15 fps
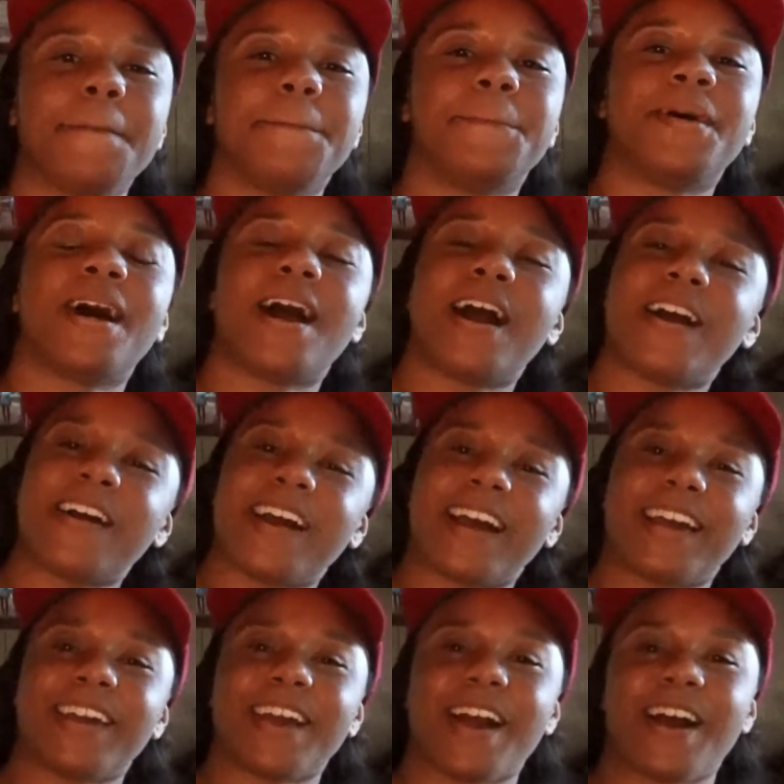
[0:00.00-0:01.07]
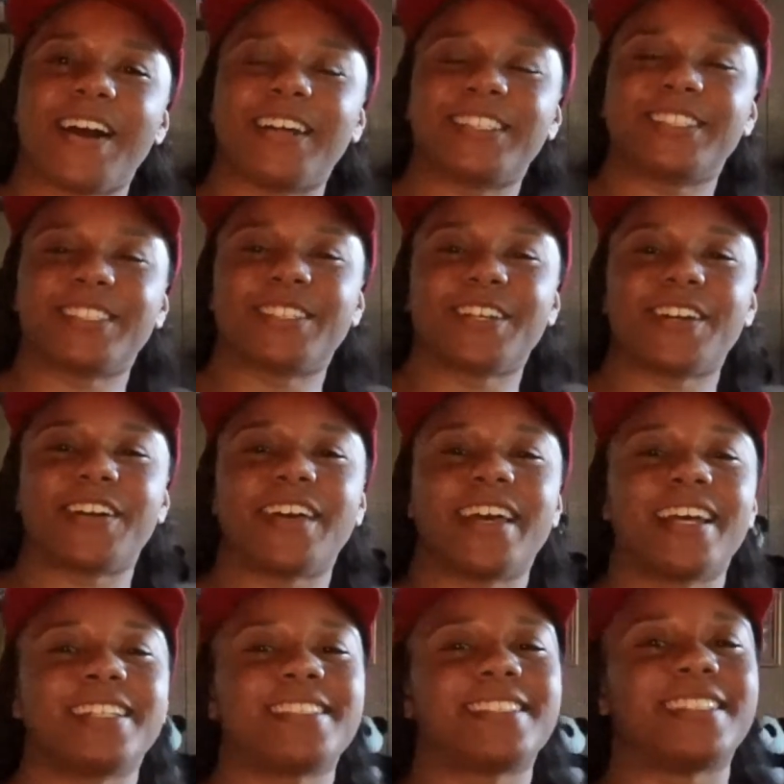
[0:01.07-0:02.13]
But alright, y'all, it's your girl
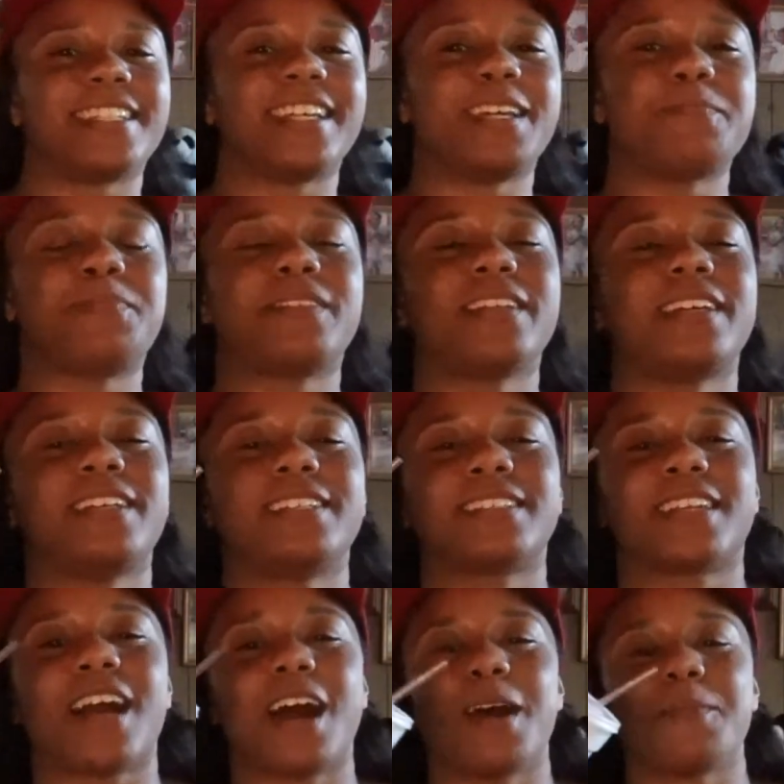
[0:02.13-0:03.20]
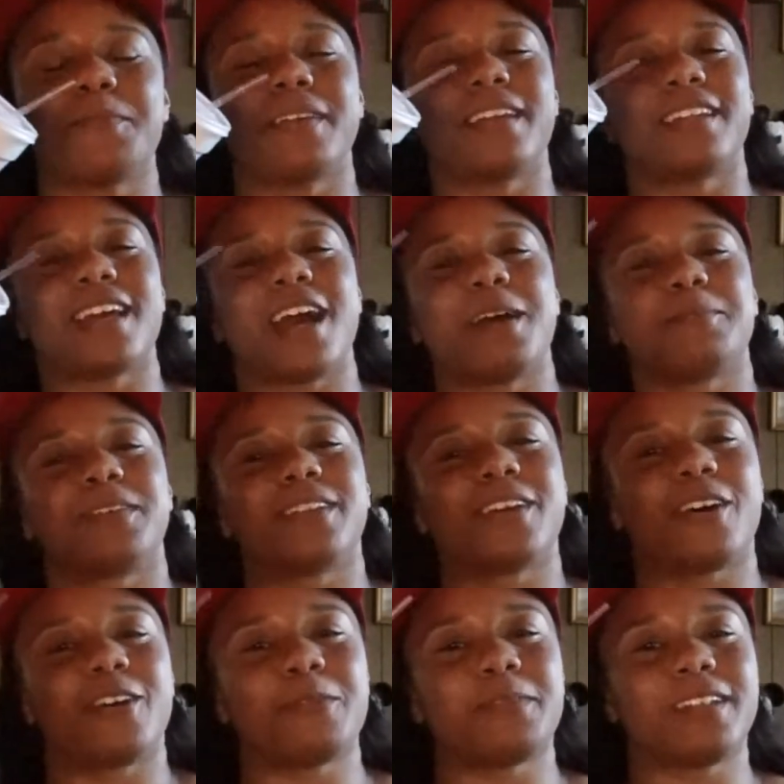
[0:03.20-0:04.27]
SD. Please comment down
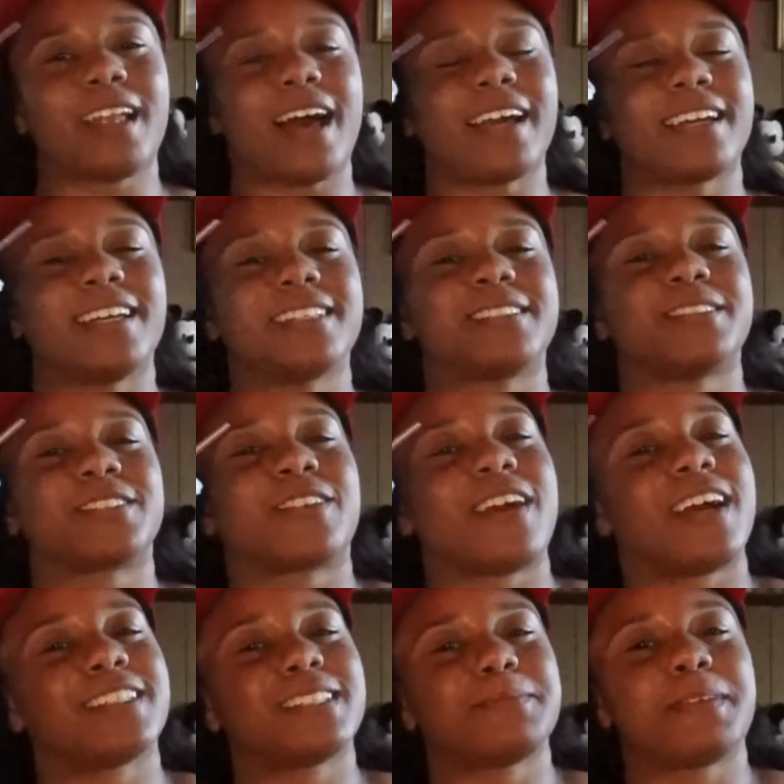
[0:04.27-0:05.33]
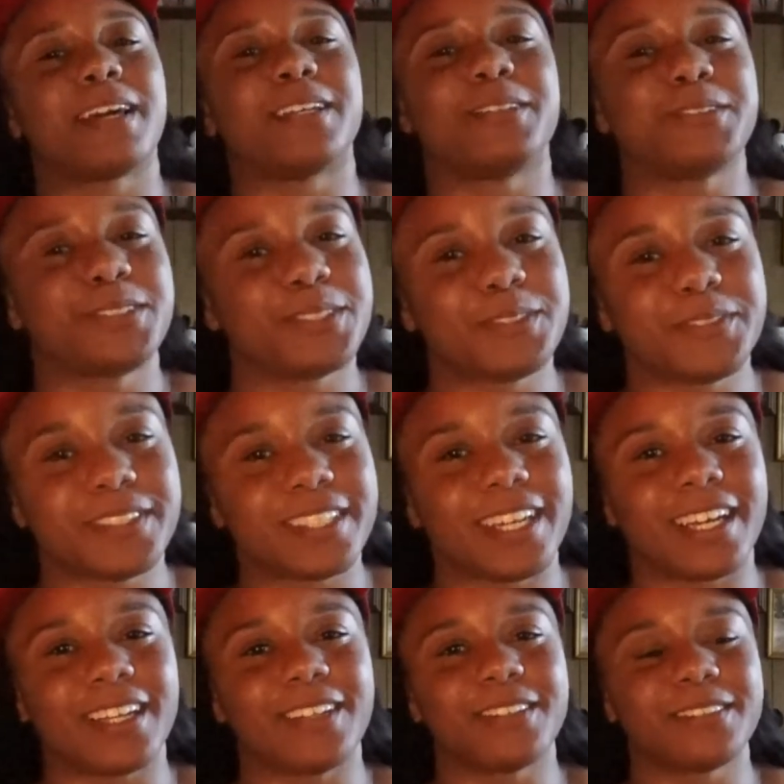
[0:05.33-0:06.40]
below, like, and subscribe to my YouTube channel.